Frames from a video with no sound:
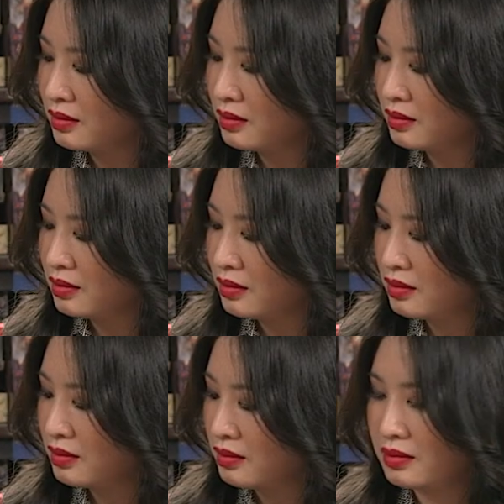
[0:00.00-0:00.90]

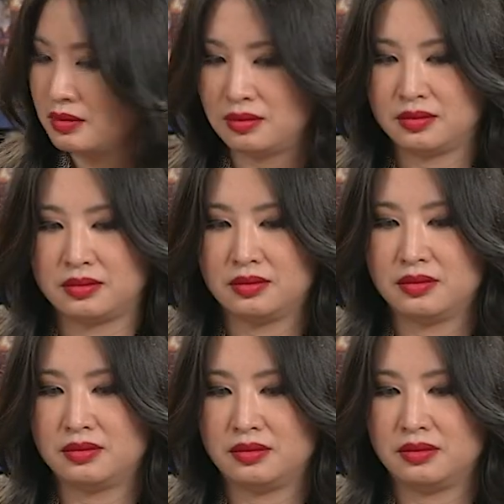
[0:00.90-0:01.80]

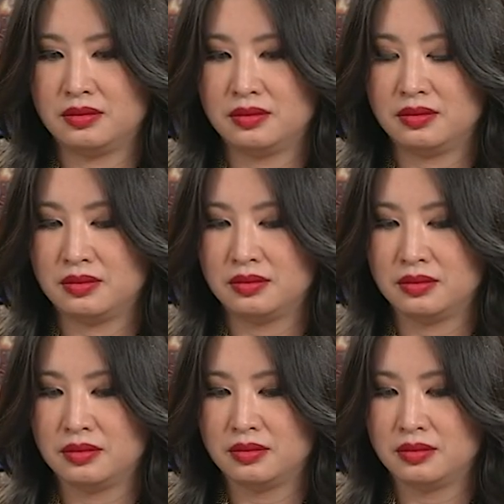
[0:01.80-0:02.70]

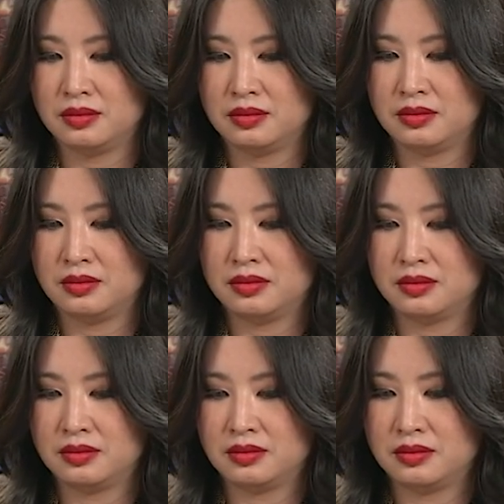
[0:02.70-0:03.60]

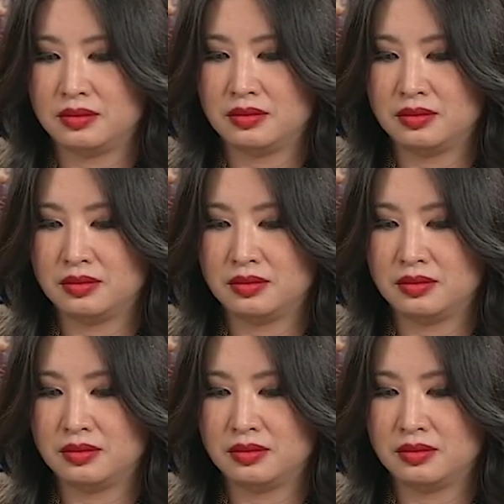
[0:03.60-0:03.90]
This person isn't speaking.